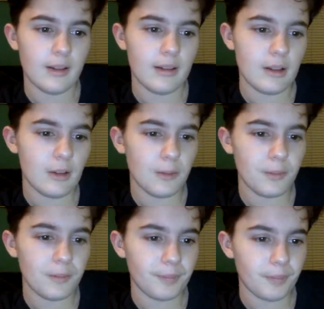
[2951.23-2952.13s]
You know?
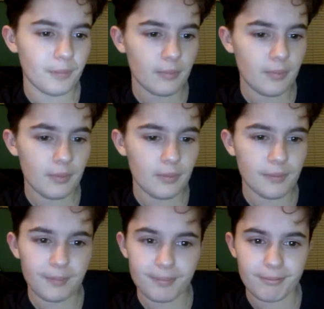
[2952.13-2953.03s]

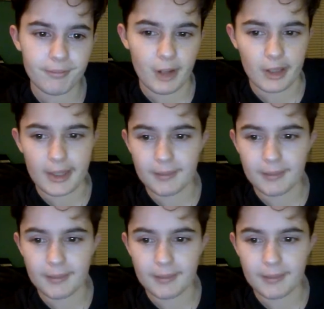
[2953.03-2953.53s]
Alright.